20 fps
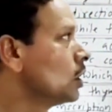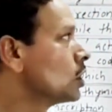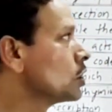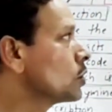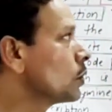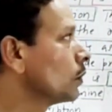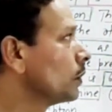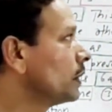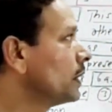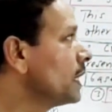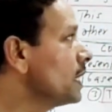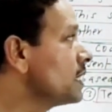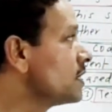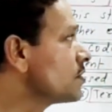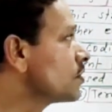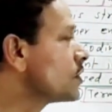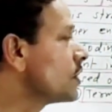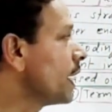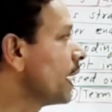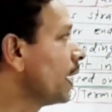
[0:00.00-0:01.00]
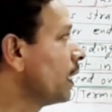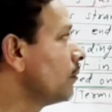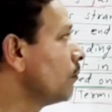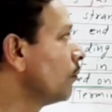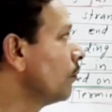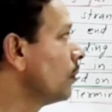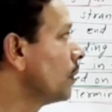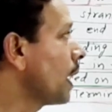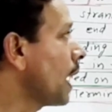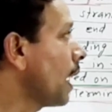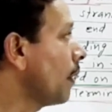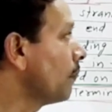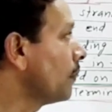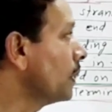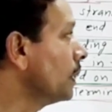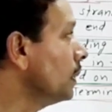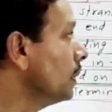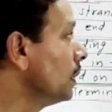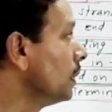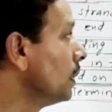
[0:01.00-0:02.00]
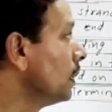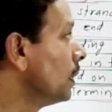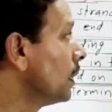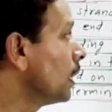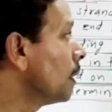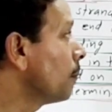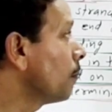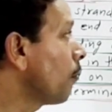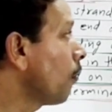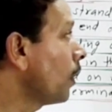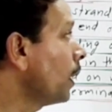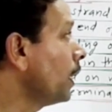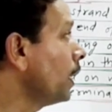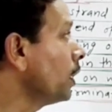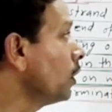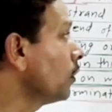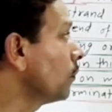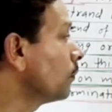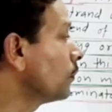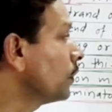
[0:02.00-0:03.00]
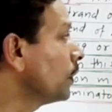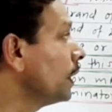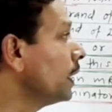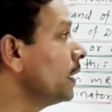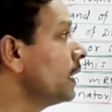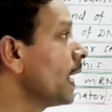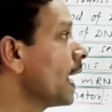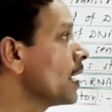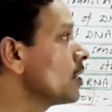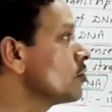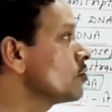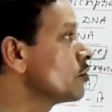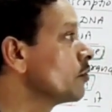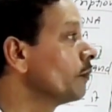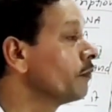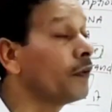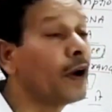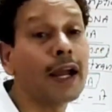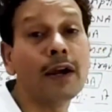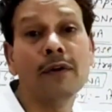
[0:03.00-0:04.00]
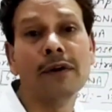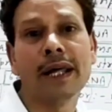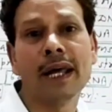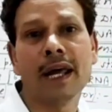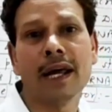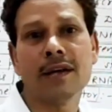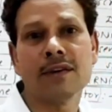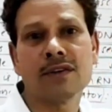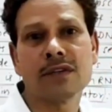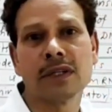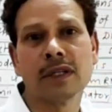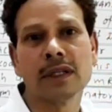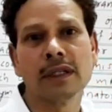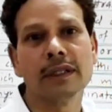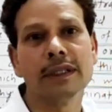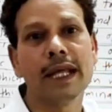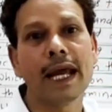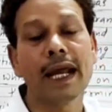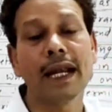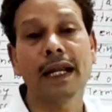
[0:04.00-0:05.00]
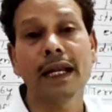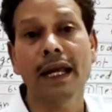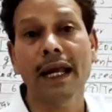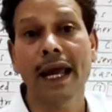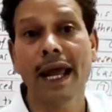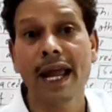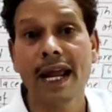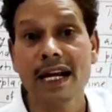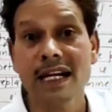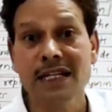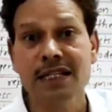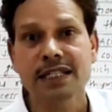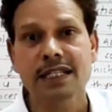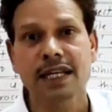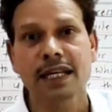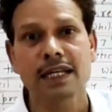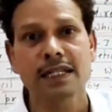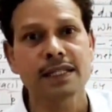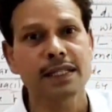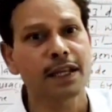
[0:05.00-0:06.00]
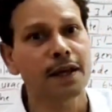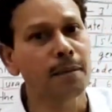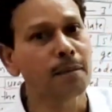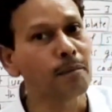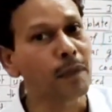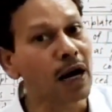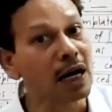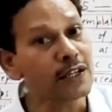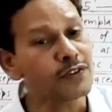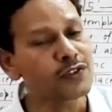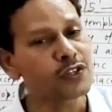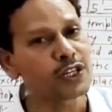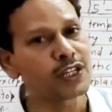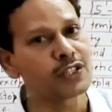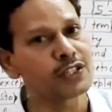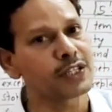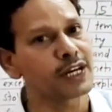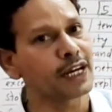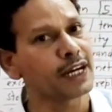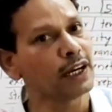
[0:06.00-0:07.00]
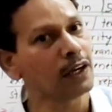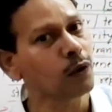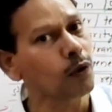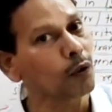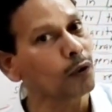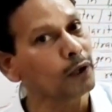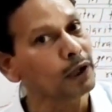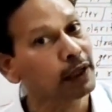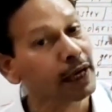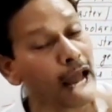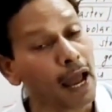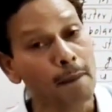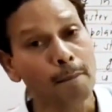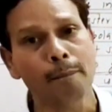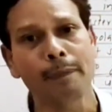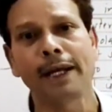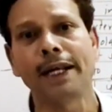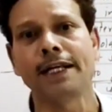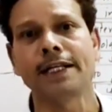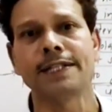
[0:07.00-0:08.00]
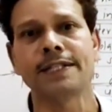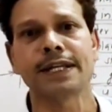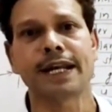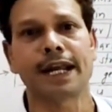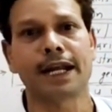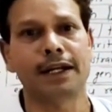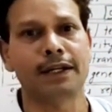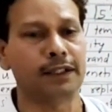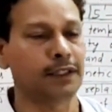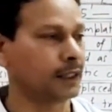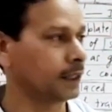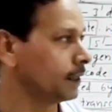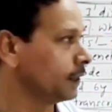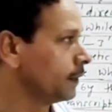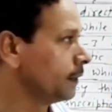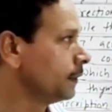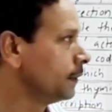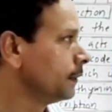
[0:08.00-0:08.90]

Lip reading: So this strand having a polarity of 3' to 5', that acts as a master strand or template strand.